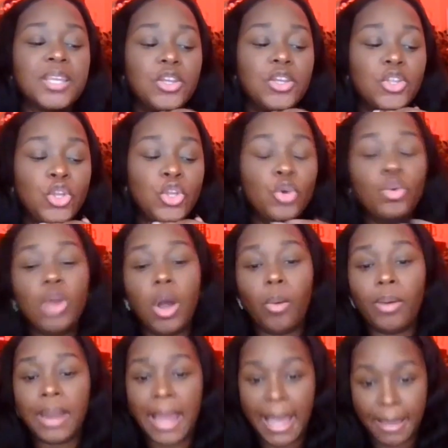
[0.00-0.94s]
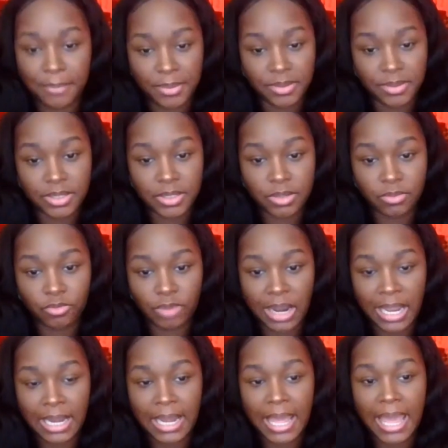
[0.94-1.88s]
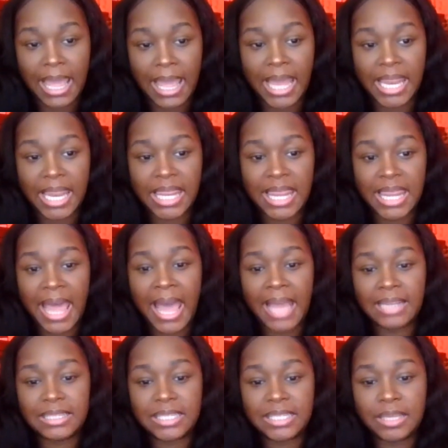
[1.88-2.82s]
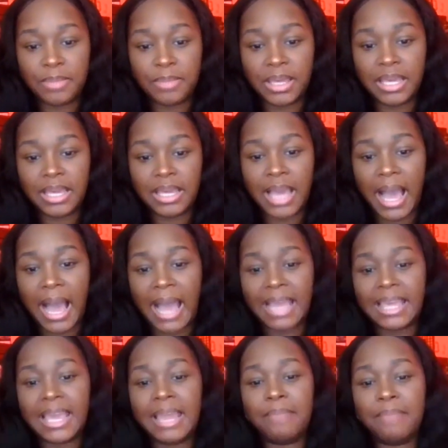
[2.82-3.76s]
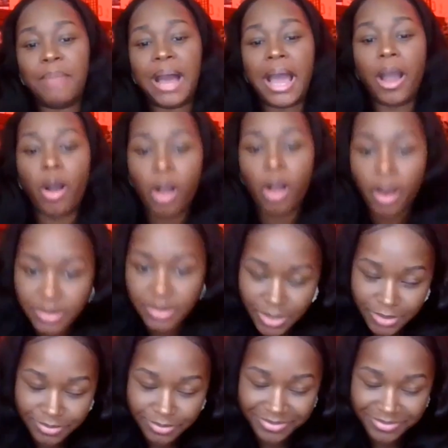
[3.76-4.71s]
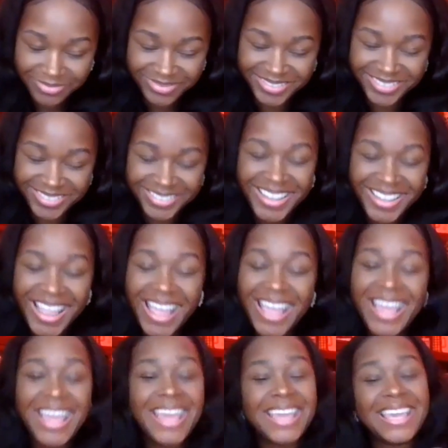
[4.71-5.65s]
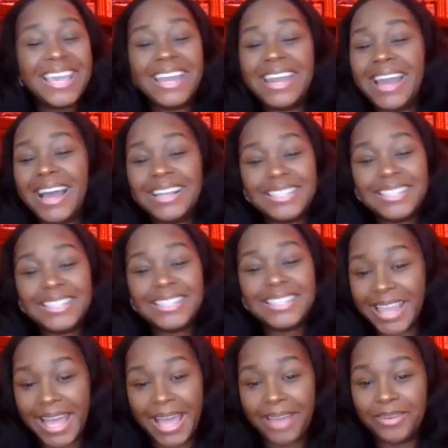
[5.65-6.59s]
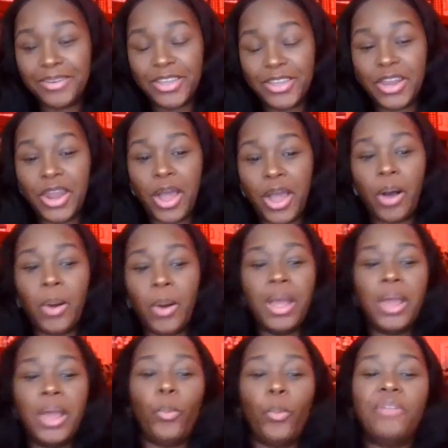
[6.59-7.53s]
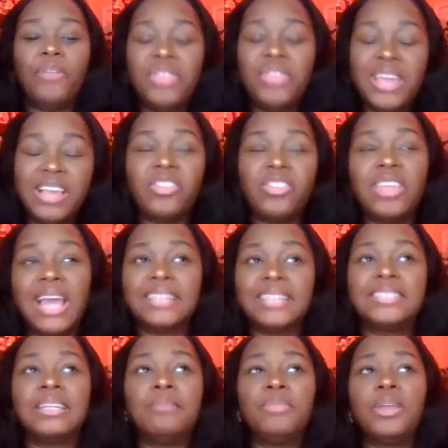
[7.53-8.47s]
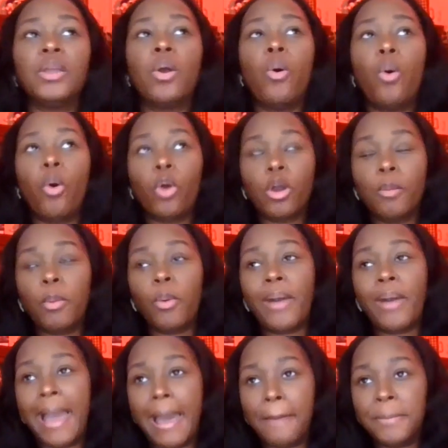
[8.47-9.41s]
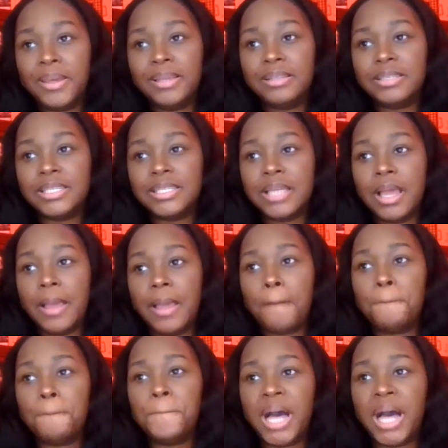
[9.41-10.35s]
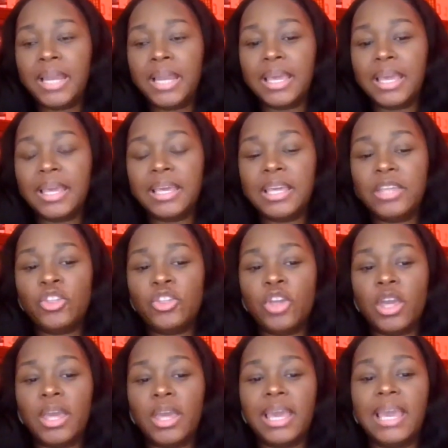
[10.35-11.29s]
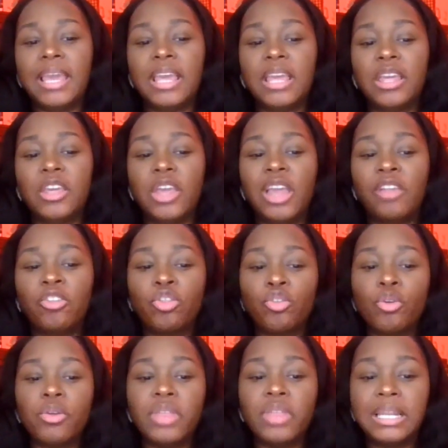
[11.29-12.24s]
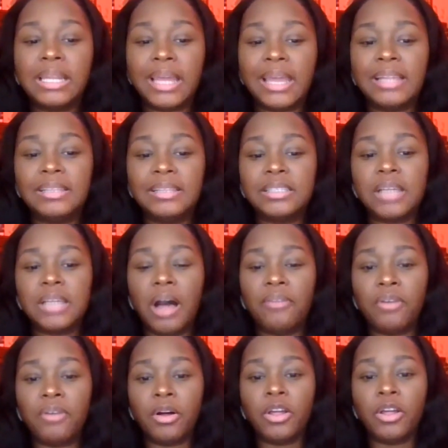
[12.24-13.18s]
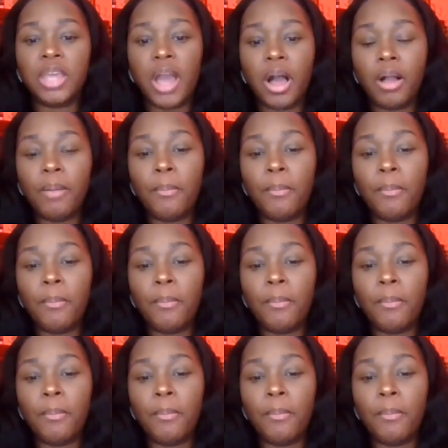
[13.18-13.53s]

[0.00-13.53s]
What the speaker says: you know what happens, right? And that to me, my heart cannot take that. With this, yes, something horrible happens, but it's through the lens of a young